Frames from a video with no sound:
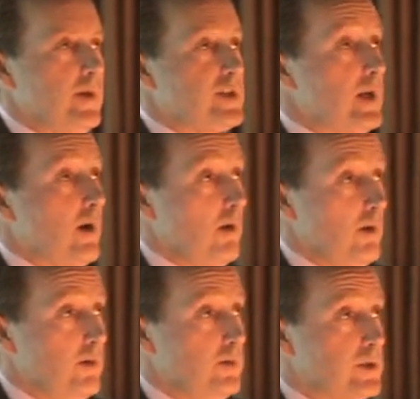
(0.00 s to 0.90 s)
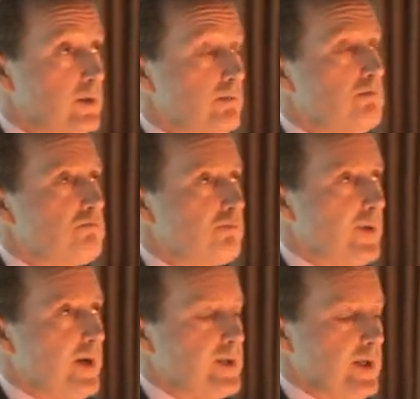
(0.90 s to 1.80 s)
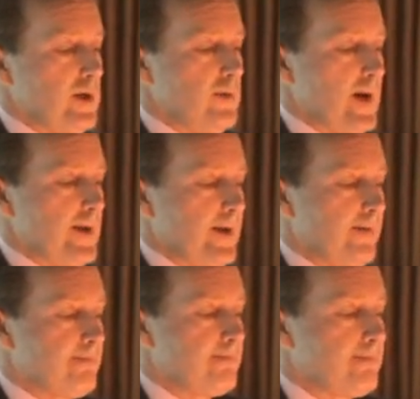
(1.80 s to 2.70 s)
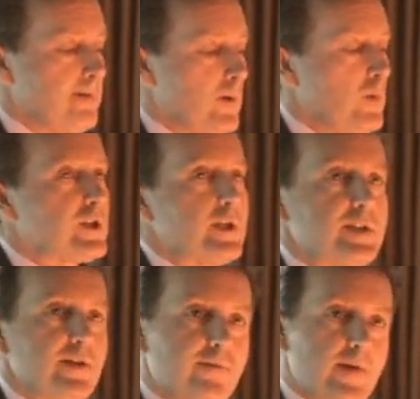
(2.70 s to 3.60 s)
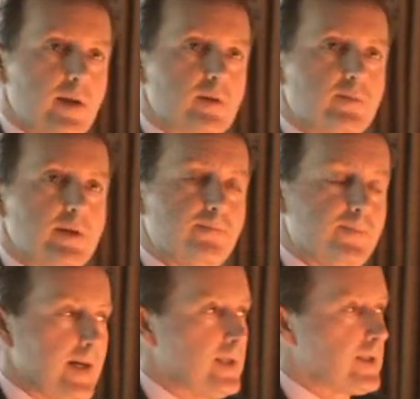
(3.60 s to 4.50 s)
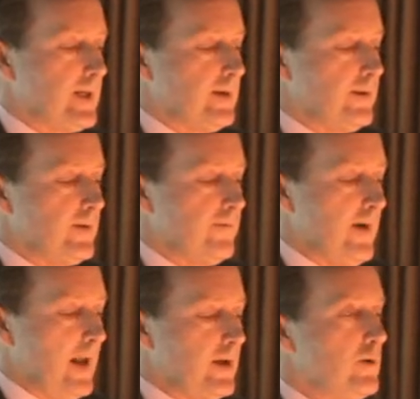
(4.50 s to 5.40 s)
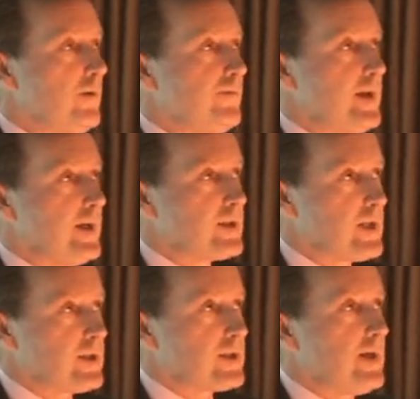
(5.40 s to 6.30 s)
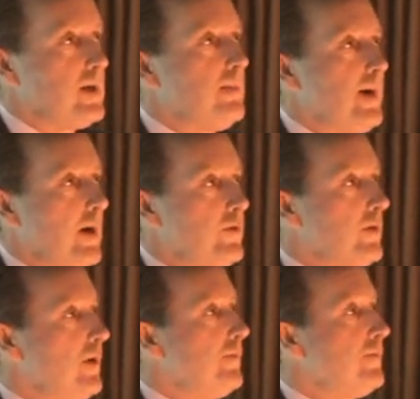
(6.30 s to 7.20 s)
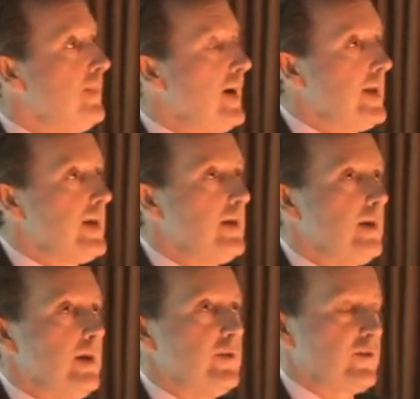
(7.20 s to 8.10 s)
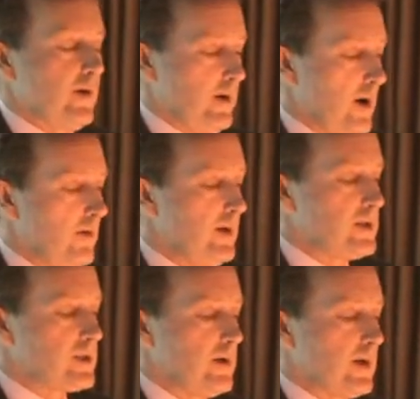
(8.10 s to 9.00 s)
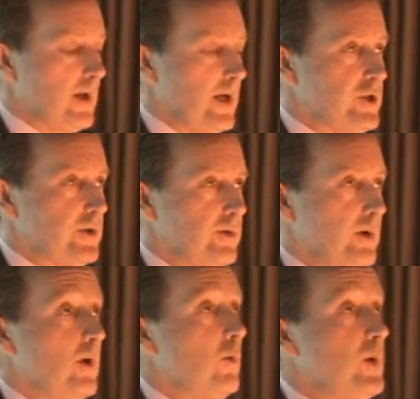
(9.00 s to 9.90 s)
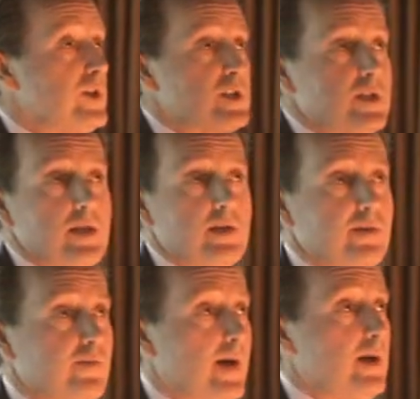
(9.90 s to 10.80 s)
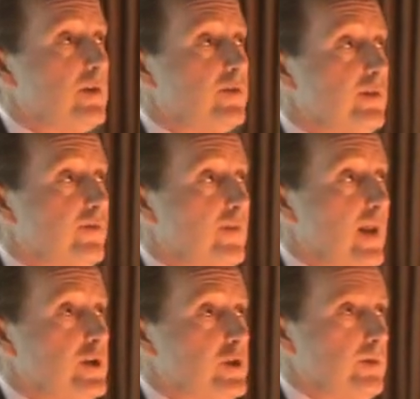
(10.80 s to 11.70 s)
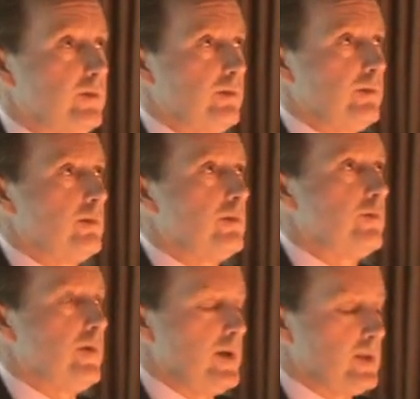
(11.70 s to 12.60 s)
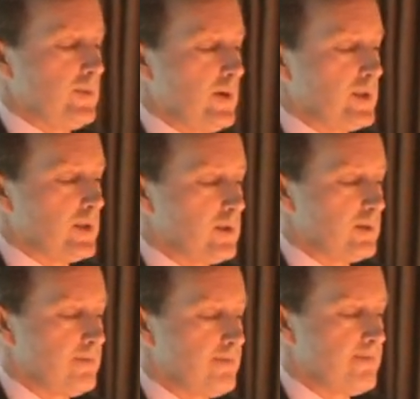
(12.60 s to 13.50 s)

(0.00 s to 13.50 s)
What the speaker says: This includes printing new money, which has the effect of debasing the value of the existing amount of money currently in circulation. We see the effect as inflation, rising prices,